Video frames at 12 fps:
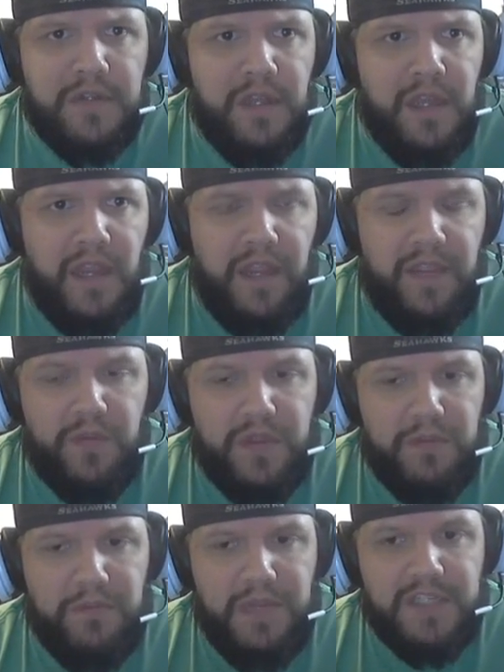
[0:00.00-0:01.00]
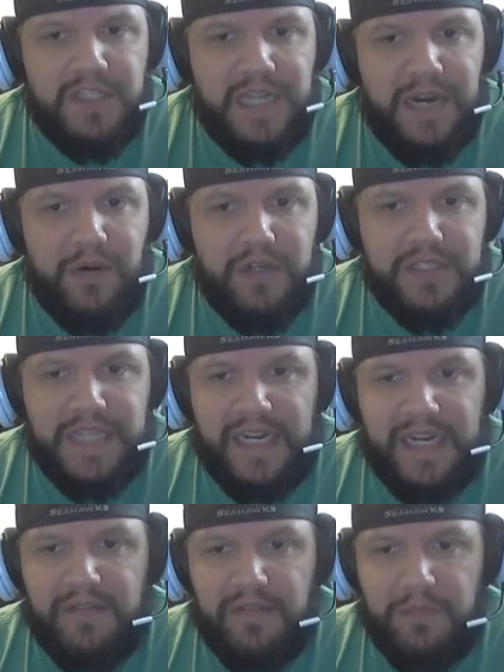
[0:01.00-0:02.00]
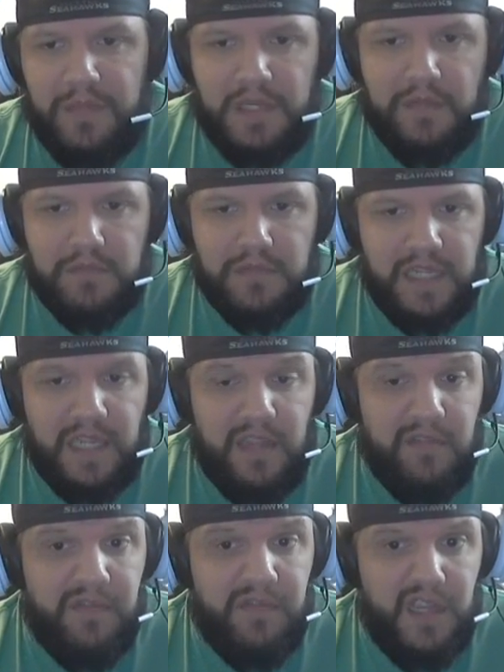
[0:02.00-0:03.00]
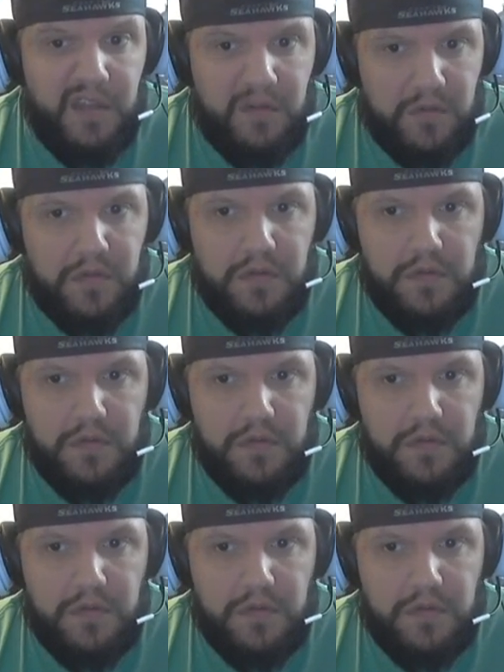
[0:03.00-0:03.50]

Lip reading: And then when the mage tower is active, it becomes like a veiled